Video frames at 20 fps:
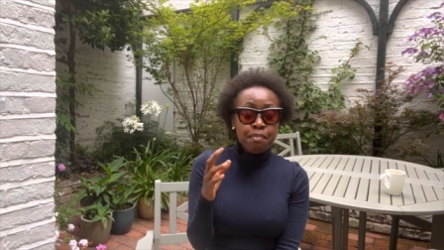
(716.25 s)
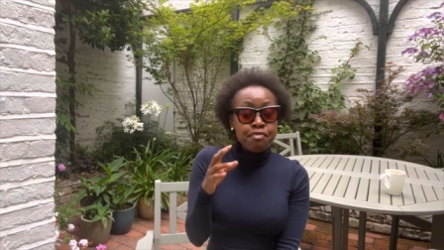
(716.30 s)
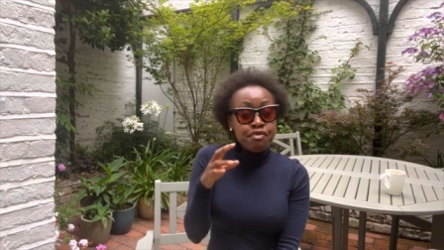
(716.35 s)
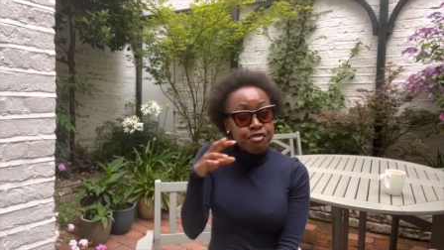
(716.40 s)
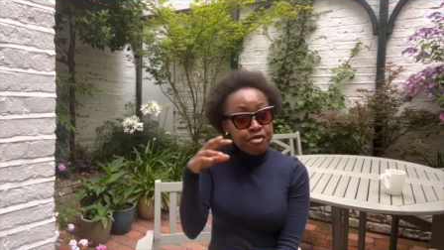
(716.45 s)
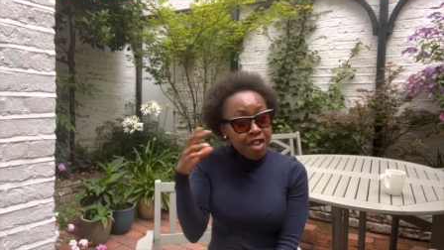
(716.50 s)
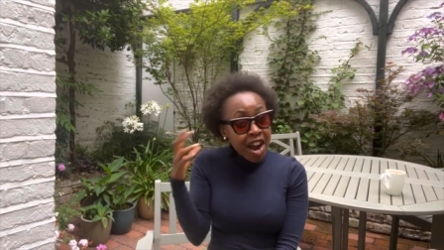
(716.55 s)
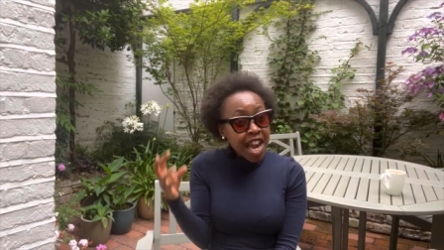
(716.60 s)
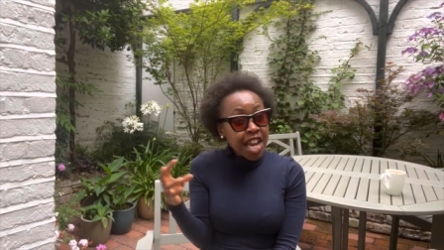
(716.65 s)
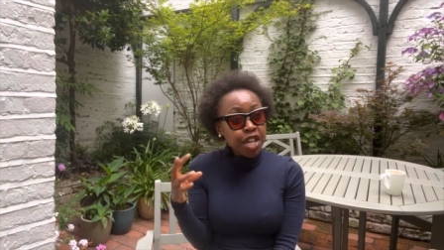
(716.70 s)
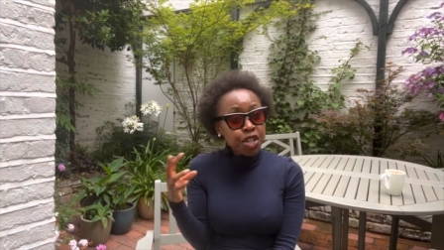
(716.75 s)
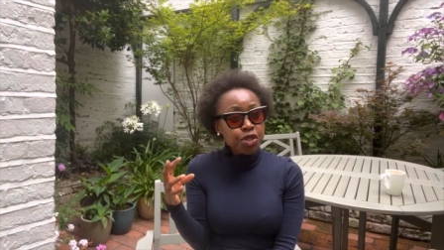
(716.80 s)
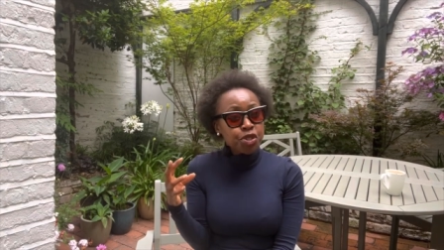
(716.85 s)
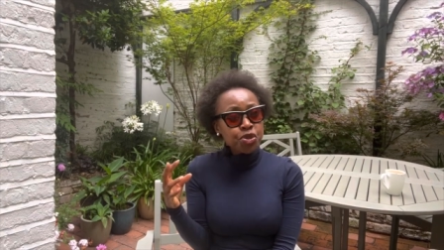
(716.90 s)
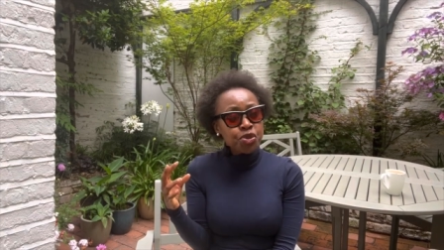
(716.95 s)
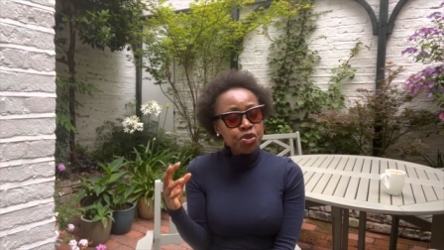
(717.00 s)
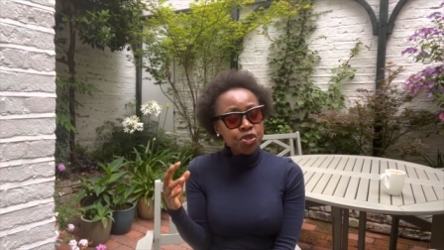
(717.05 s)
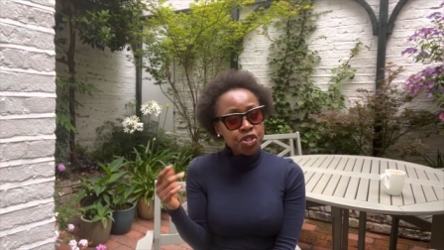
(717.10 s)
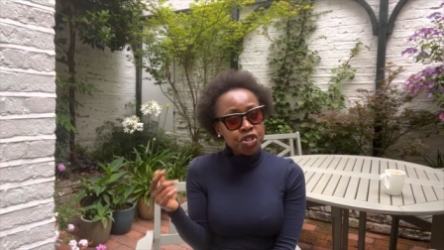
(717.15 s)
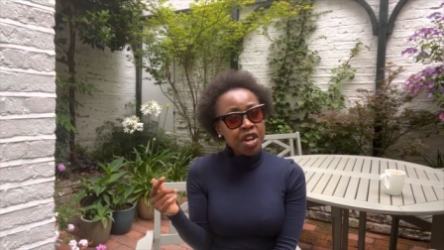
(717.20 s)
prior
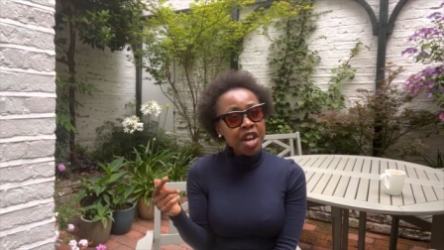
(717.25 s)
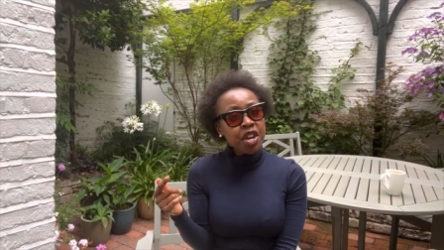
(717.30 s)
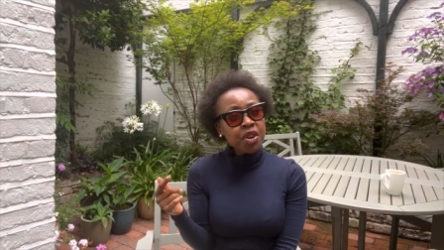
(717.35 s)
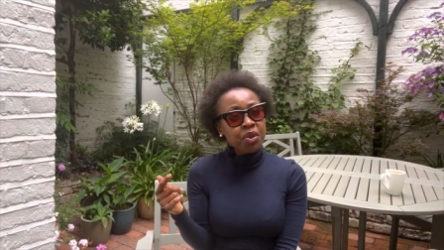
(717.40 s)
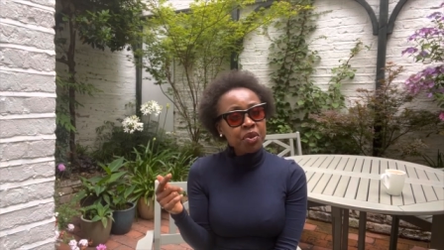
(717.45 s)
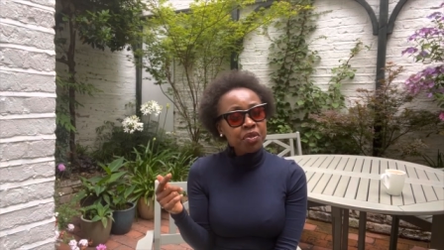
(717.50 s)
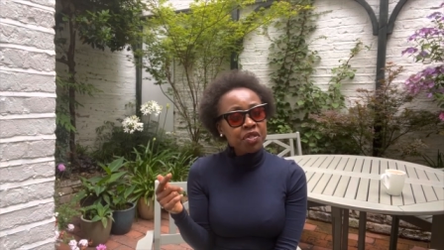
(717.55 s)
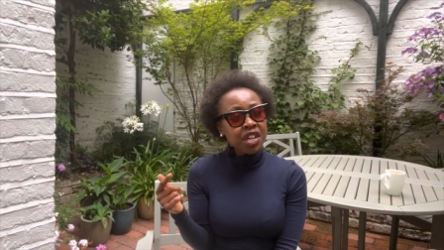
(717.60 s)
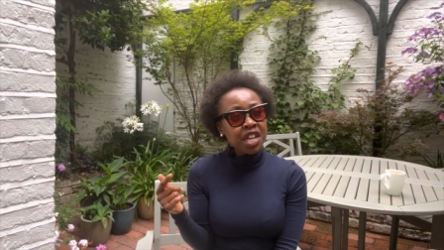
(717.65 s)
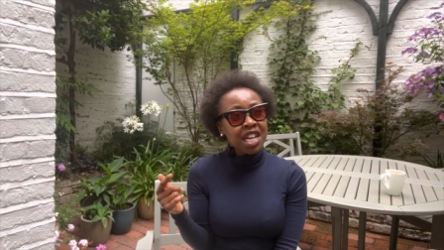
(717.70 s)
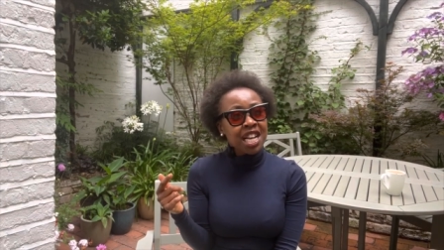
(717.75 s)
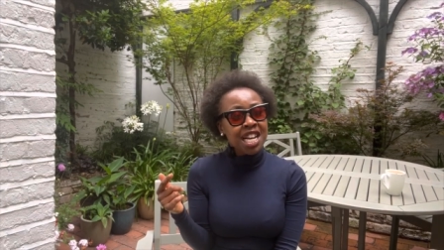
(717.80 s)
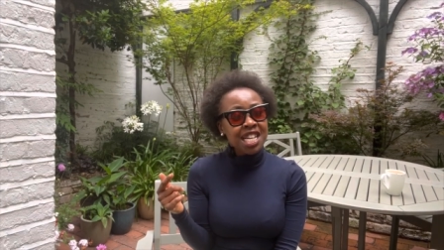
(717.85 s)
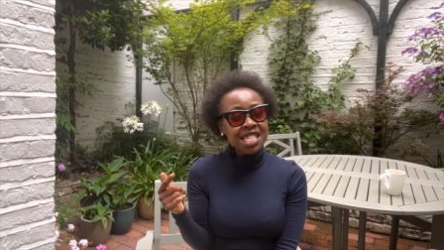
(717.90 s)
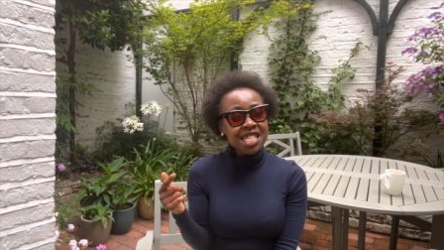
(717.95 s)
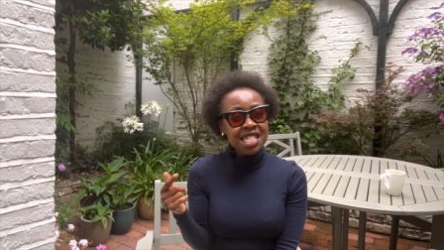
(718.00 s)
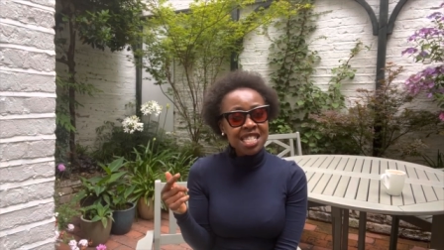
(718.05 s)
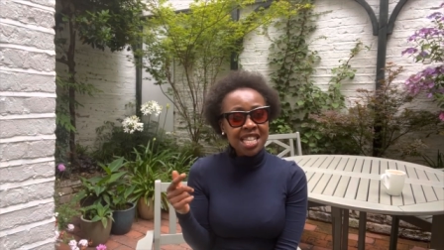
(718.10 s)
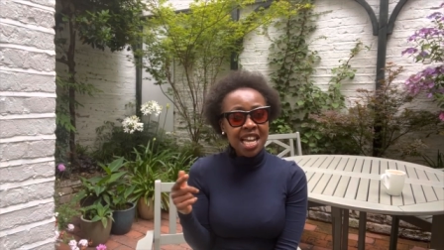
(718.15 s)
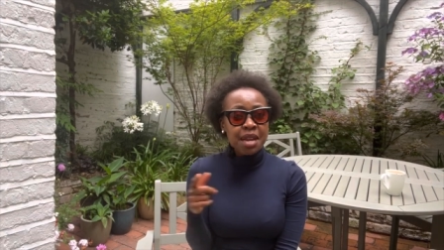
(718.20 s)
to trying on the
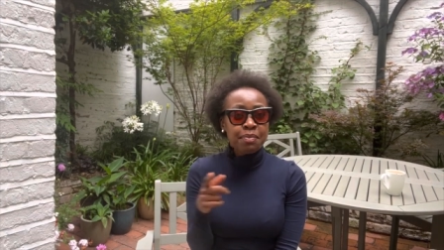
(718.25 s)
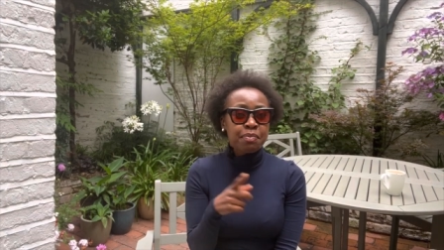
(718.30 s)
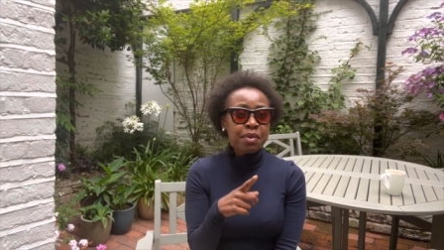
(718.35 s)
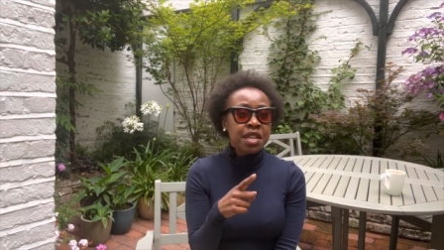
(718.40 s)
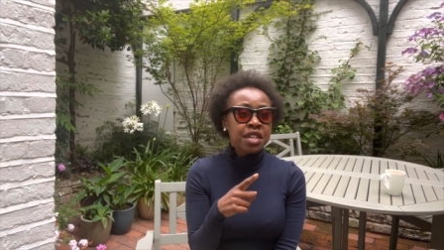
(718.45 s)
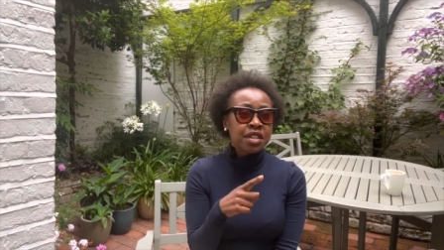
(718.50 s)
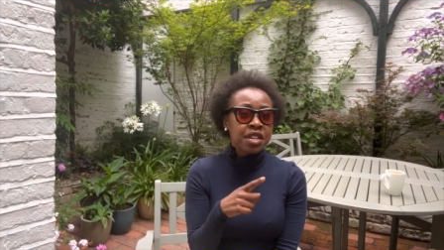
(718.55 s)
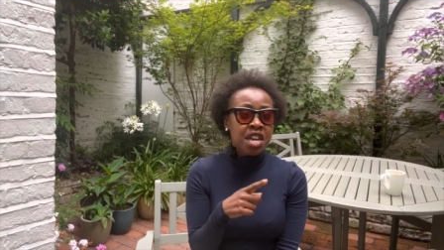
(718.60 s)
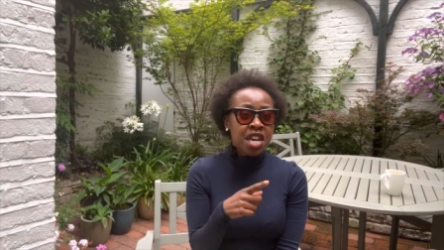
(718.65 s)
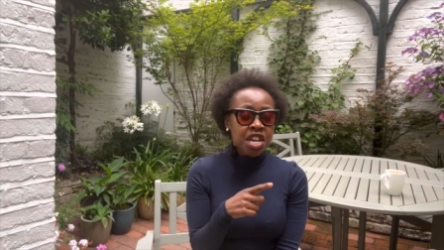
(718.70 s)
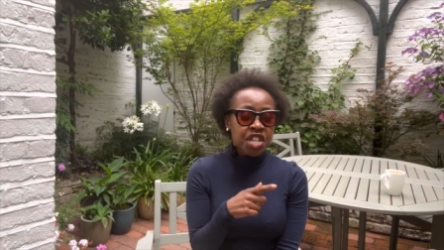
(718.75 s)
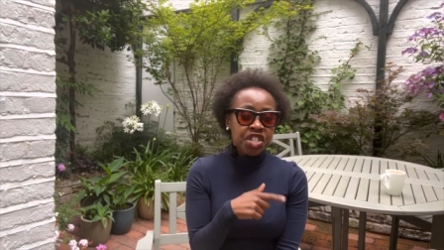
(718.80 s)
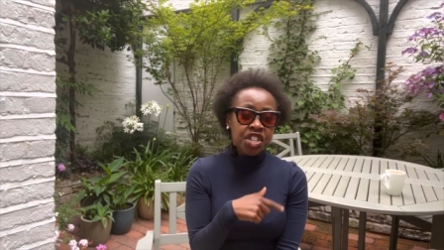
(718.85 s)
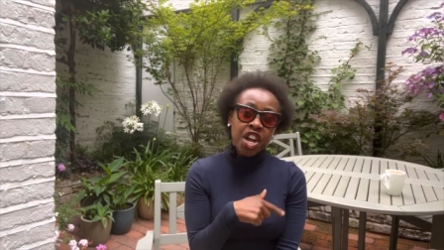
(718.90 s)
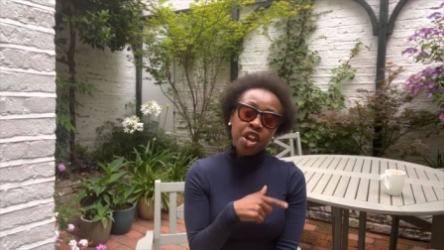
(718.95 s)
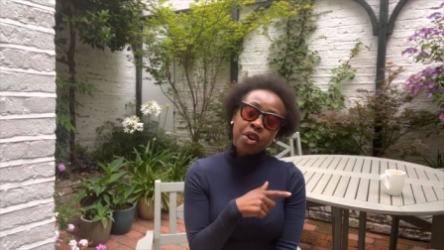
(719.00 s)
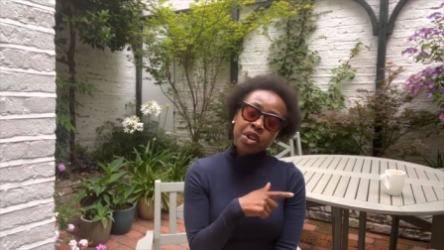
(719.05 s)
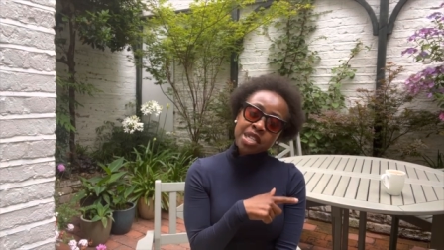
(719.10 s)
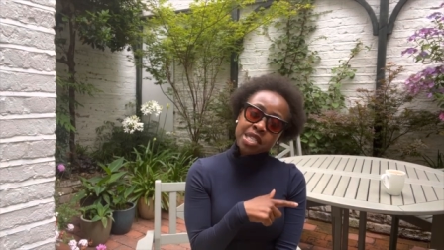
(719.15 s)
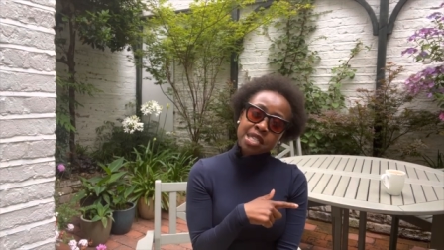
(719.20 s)
glasses, I'd been
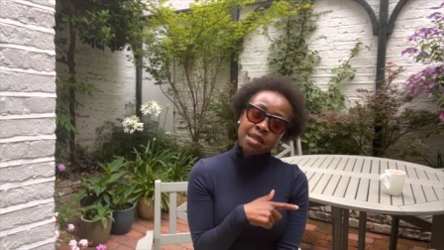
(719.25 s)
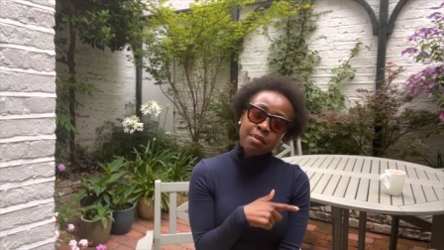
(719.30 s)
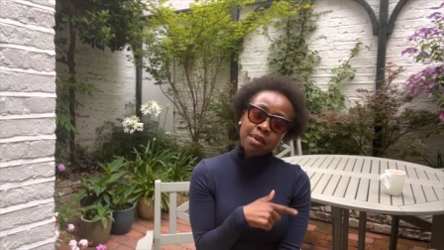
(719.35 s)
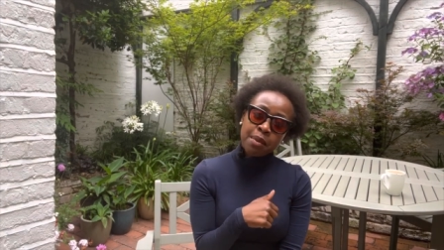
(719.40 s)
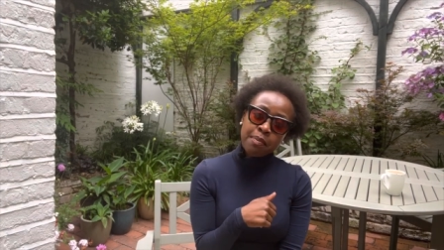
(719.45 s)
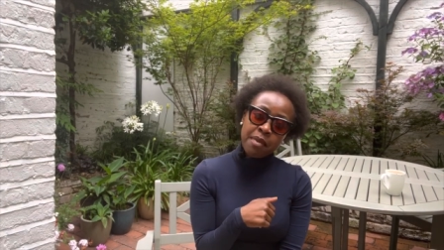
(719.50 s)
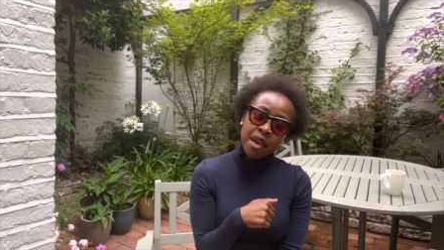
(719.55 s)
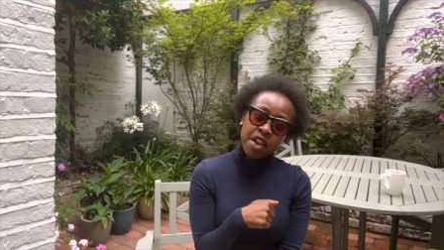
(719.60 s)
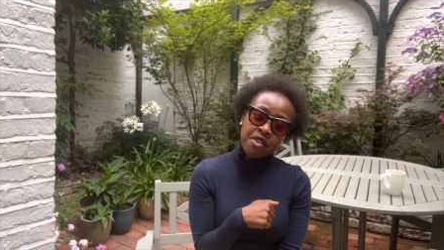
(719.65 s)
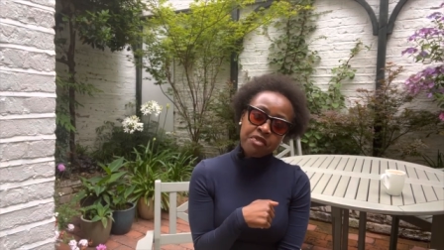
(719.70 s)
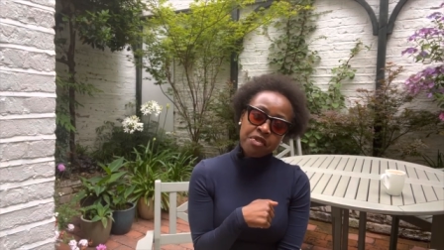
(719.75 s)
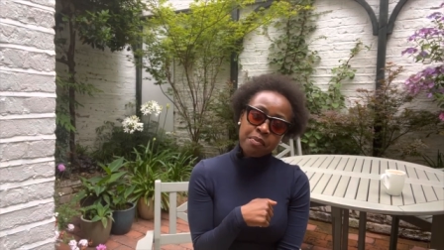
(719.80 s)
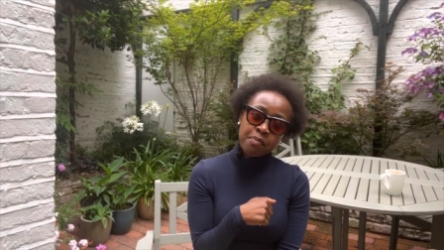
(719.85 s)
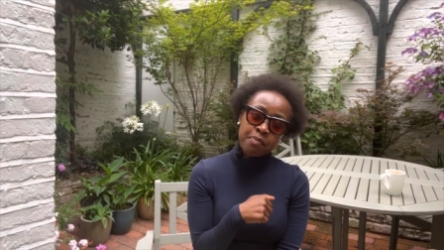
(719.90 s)
trying on a similar pair from